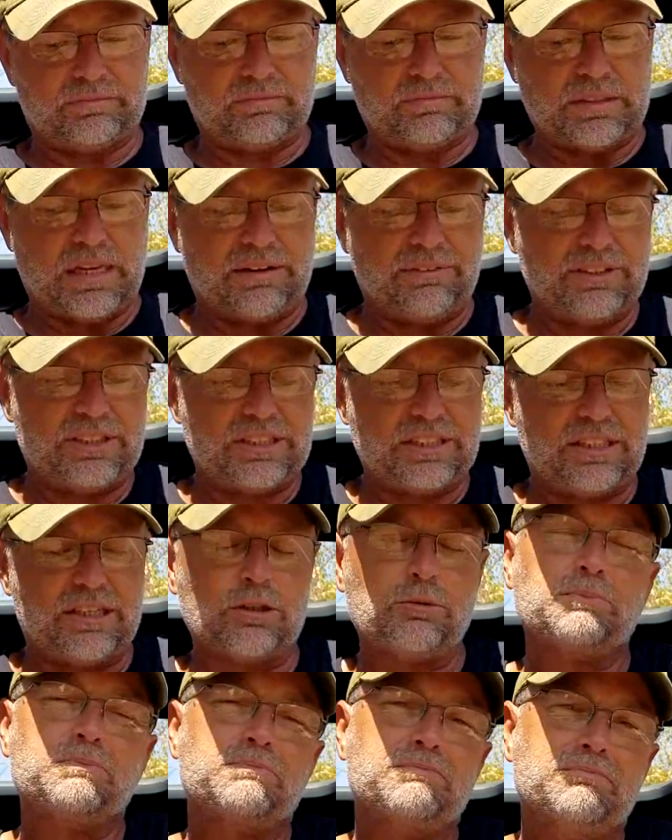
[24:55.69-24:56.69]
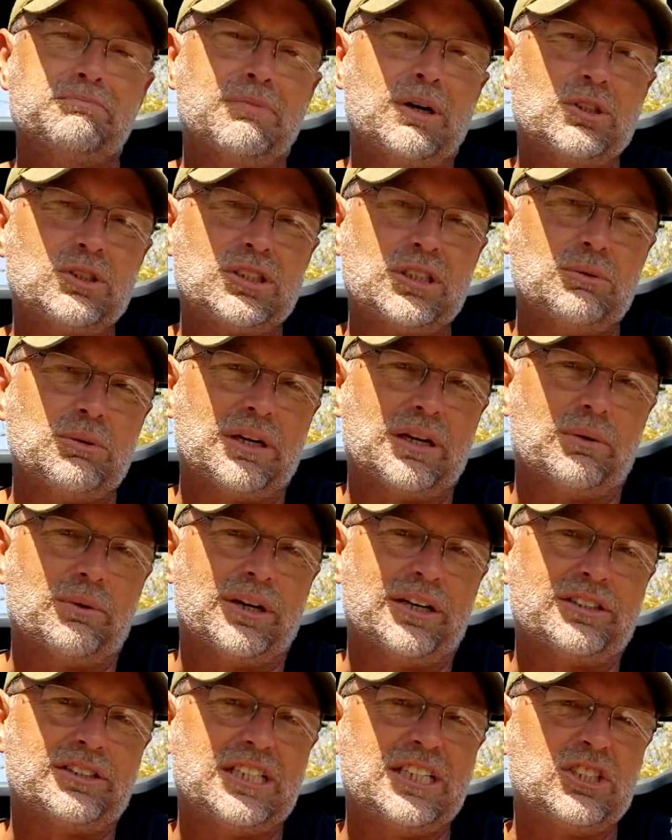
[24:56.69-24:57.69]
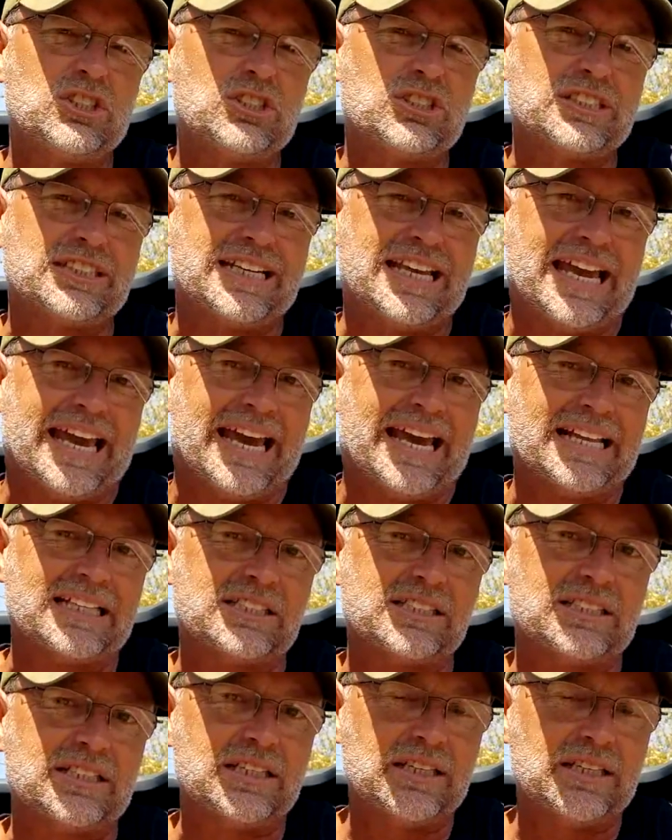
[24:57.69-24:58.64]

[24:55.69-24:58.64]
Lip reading: obviously that's mostly what I wear, t-shirts and hats.